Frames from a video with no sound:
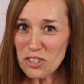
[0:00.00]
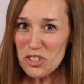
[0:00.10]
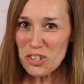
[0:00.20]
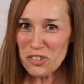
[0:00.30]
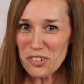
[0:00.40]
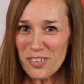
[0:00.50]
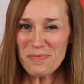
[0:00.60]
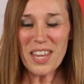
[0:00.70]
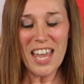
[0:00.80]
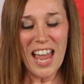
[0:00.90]
to shoot.
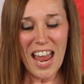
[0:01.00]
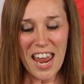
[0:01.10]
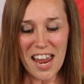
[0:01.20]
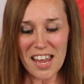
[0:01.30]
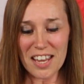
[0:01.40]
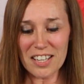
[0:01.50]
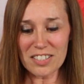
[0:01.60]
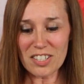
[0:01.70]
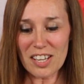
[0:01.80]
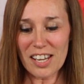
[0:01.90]
And,